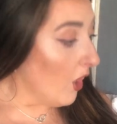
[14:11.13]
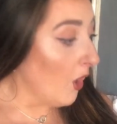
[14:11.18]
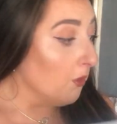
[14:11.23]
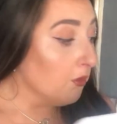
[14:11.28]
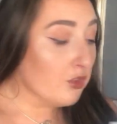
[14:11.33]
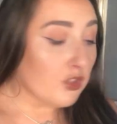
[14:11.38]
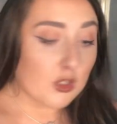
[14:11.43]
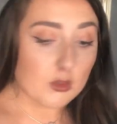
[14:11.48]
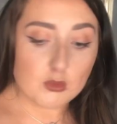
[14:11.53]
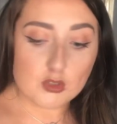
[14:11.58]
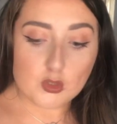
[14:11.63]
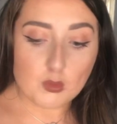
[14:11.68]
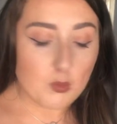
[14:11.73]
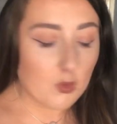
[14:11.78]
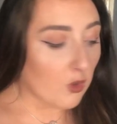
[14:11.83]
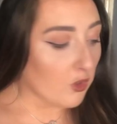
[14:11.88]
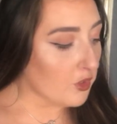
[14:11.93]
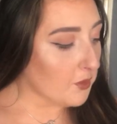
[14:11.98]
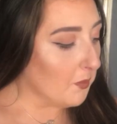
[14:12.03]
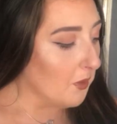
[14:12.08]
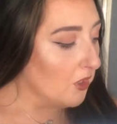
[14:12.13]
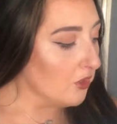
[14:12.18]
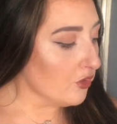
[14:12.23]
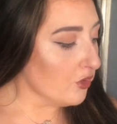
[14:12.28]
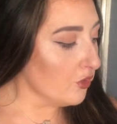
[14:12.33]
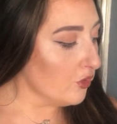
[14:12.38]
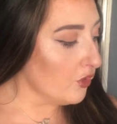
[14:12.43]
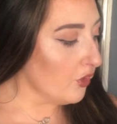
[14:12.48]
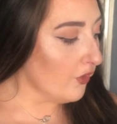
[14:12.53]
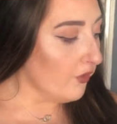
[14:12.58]
Oh, and so was the water bottle.
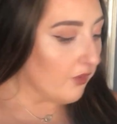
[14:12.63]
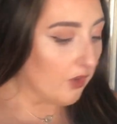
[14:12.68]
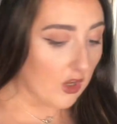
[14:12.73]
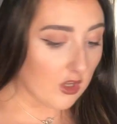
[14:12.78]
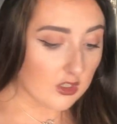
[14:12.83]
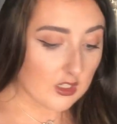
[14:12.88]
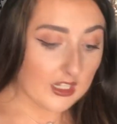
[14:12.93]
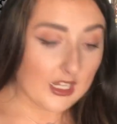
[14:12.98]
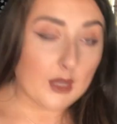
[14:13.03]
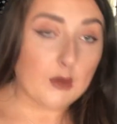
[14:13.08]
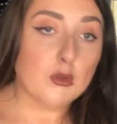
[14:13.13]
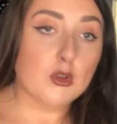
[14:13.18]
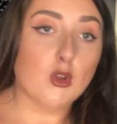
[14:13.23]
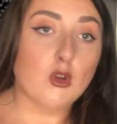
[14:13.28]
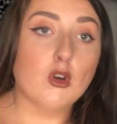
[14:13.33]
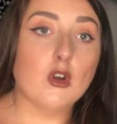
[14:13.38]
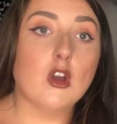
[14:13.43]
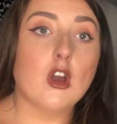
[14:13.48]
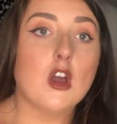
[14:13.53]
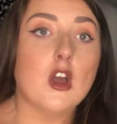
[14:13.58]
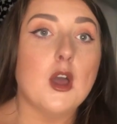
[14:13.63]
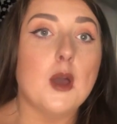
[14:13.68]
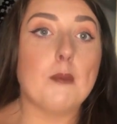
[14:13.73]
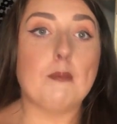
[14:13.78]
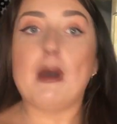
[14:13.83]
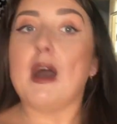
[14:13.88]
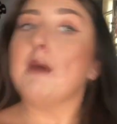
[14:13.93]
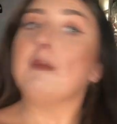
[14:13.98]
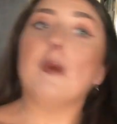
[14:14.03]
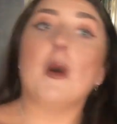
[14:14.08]
So far, the Liquid Look
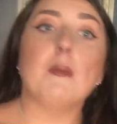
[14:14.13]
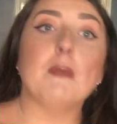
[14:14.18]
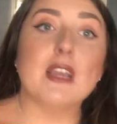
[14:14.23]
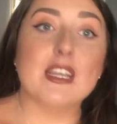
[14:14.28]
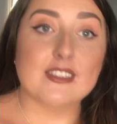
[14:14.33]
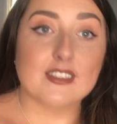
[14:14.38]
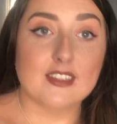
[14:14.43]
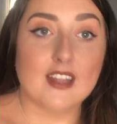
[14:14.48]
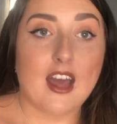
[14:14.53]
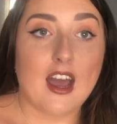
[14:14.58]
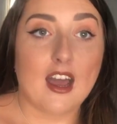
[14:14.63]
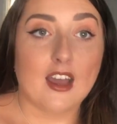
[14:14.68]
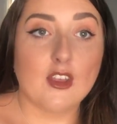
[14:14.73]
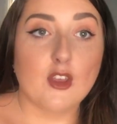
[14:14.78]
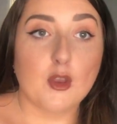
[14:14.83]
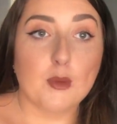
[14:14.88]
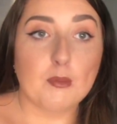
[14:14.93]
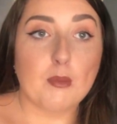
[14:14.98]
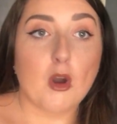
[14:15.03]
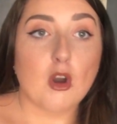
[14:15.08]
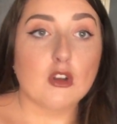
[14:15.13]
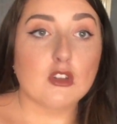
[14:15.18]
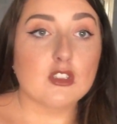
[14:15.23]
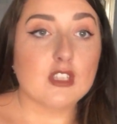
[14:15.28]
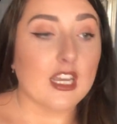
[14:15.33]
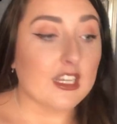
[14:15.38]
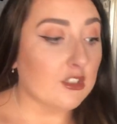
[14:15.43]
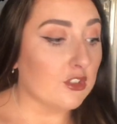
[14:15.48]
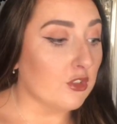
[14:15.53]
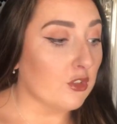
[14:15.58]
bath bomb is an Accio Box
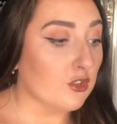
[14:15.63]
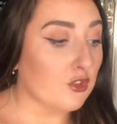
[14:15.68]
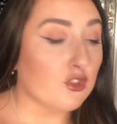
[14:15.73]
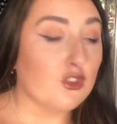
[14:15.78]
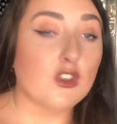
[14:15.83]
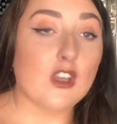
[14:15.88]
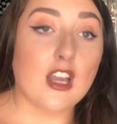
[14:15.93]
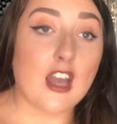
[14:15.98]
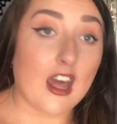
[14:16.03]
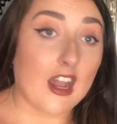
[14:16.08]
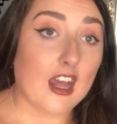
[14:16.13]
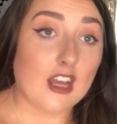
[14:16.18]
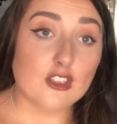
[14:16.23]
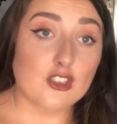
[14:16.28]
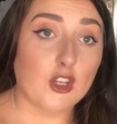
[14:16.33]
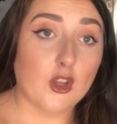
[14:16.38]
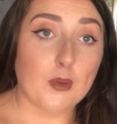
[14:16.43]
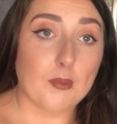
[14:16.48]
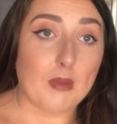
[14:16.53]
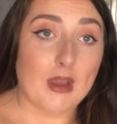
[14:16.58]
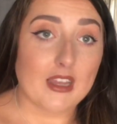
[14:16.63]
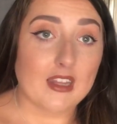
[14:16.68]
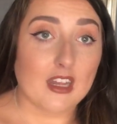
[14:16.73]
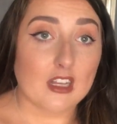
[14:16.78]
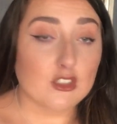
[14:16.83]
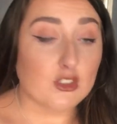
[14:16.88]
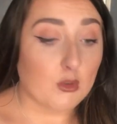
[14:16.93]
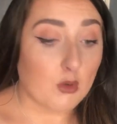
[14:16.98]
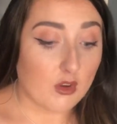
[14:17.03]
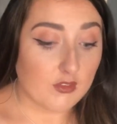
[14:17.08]
exclusive, so you can actually go and buy
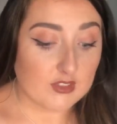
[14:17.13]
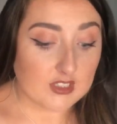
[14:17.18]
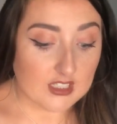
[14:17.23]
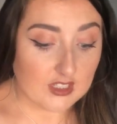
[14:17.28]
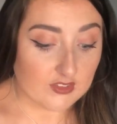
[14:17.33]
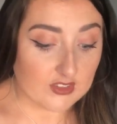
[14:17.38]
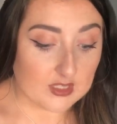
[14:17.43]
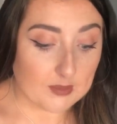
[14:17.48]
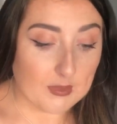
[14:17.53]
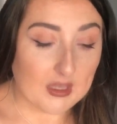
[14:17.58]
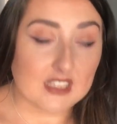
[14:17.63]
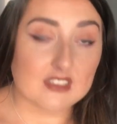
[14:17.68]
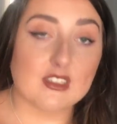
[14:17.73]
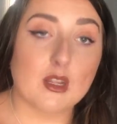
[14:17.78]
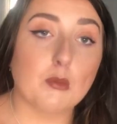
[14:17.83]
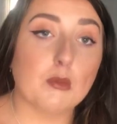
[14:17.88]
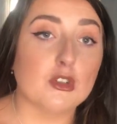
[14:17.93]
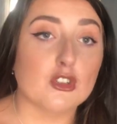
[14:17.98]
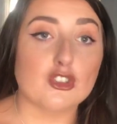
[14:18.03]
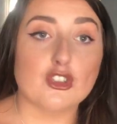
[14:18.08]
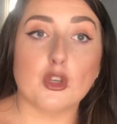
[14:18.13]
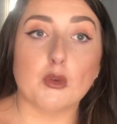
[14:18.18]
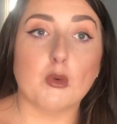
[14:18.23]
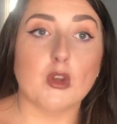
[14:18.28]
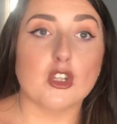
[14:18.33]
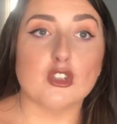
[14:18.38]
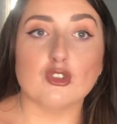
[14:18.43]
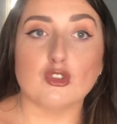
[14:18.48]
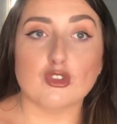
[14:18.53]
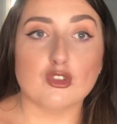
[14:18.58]
that. So obviously, if it's amazing, I will show
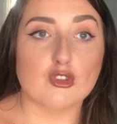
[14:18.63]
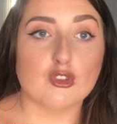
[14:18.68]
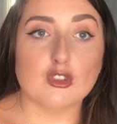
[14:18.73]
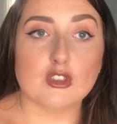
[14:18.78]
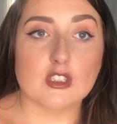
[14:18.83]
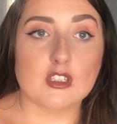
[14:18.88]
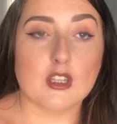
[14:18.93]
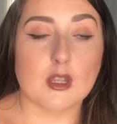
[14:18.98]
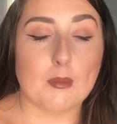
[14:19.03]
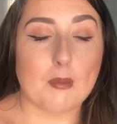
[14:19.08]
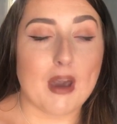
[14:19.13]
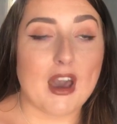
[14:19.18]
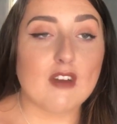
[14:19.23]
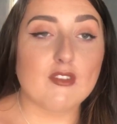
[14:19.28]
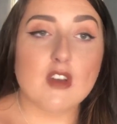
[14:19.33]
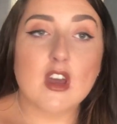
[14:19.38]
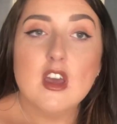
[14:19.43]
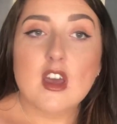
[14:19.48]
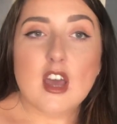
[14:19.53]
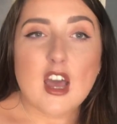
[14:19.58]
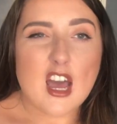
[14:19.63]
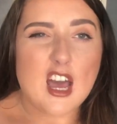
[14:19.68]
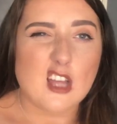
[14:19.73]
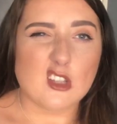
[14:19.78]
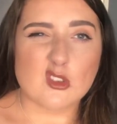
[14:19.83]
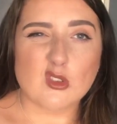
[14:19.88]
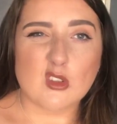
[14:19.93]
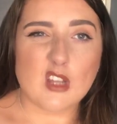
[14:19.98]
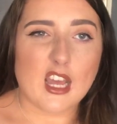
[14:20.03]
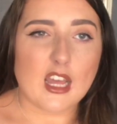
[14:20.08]
what it does sort of to the bath.
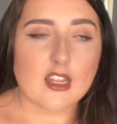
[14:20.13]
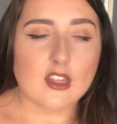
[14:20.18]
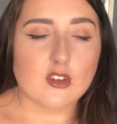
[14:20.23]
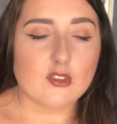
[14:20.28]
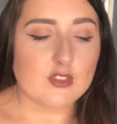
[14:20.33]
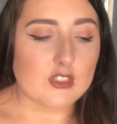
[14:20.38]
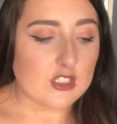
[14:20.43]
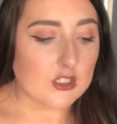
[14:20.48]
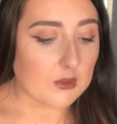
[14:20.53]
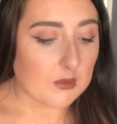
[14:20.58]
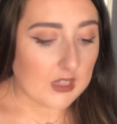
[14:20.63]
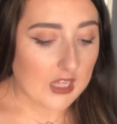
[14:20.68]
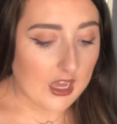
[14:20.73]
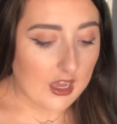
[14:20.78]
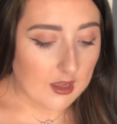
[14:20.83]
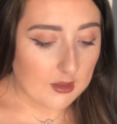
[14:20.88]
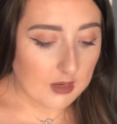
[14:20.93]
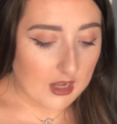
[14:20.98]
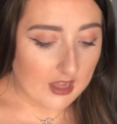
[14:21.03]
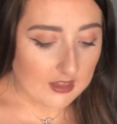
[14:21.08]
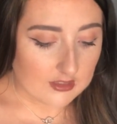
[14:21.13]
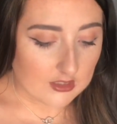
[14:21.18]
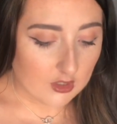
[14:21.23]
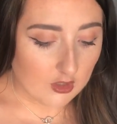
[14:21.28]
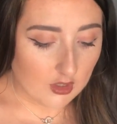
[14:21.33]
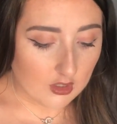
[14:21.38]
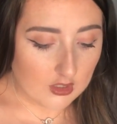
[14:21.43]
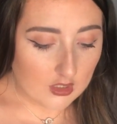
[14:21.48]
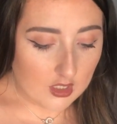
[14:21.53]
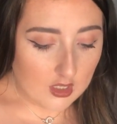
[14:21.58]
I'll do like a little video of that and add it
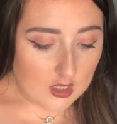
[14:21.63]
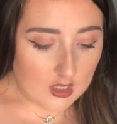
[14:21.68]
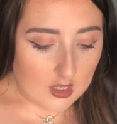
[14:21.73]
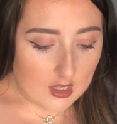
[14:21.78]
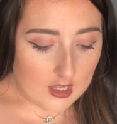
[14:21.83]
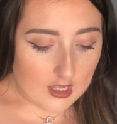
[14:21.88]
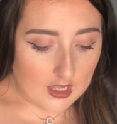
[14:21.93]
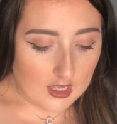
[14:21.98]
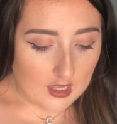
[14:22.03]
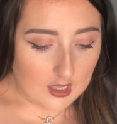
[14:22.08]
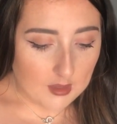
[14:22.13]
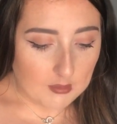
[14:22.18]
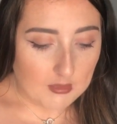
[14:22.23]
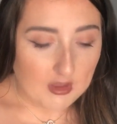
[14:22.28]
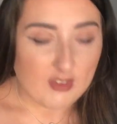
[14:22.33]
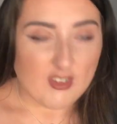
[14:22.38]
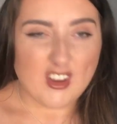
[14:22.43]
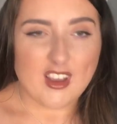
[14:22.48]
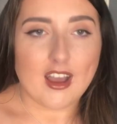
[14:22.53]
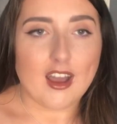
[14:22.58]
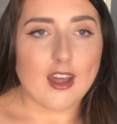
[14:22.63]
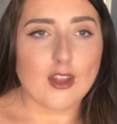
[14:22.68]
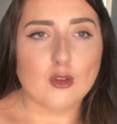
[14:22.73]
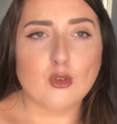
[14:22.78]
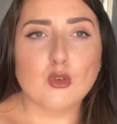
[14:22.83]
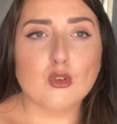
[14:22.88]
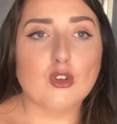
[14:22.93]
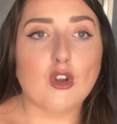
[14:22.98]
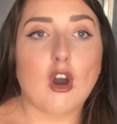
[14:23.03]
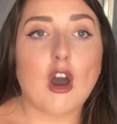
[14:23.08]
on, if I can
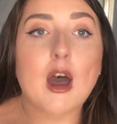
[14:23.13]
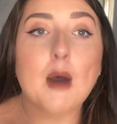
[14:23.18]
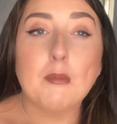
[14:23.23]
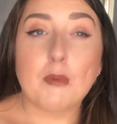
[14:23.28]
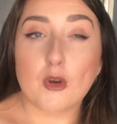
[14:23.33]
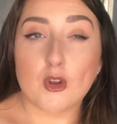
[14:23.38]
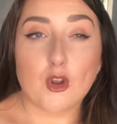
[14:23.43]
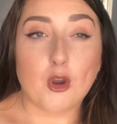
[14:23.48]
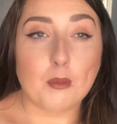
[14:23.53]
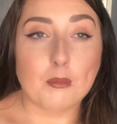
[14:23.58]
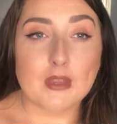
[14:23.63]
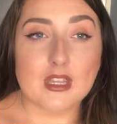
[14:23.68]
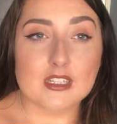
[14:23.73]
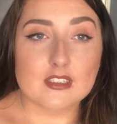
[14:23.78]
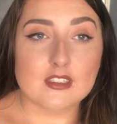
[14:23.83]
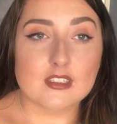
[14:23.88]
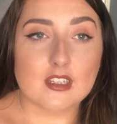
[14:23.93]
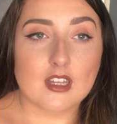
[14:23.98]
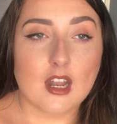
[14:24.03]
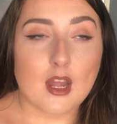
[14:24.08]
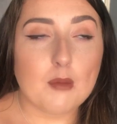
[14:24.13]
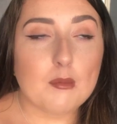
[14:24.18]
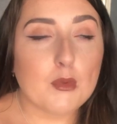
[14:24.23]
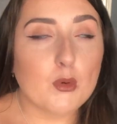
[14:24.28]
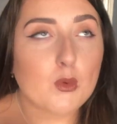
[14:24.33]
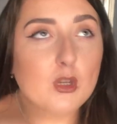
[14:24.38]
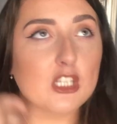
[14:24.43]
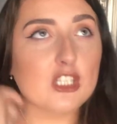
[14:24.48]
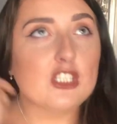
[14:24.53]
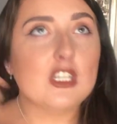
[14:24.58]
or not. I'll put it on my
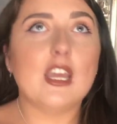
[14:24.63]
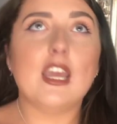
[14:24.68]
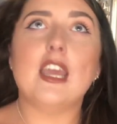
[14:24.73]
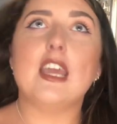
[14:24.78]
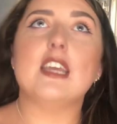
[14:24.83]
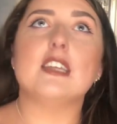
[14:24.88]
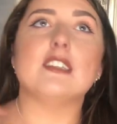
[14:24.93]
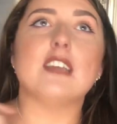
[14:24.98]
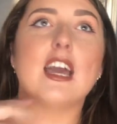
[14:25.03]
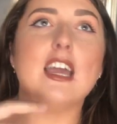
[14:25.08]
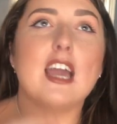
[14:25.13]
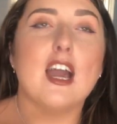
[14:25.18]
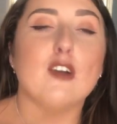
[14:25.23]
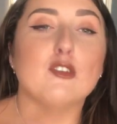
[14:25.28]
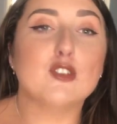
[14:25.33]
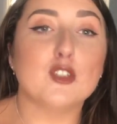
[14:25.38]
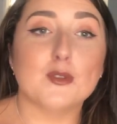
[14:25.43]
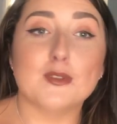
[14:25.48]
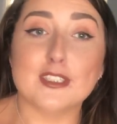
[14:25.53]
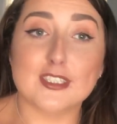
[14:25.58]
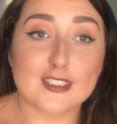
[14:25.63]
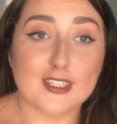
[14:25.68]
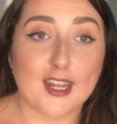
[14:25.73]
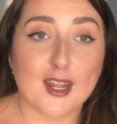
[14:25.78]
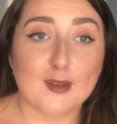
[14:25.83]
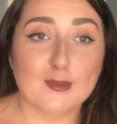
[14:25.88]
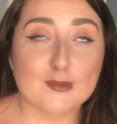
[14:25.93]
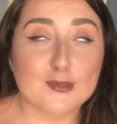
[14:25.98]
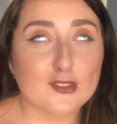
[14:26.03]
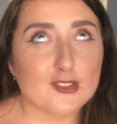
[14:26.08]
Instagram, which is, I have two
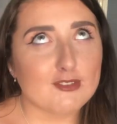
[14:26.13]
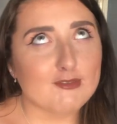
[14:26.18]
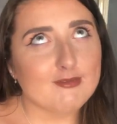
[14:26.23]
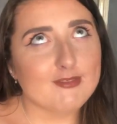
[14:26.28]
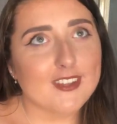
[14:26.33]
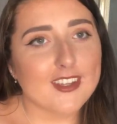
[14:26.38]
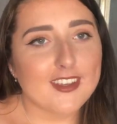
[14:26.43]
Instagrams,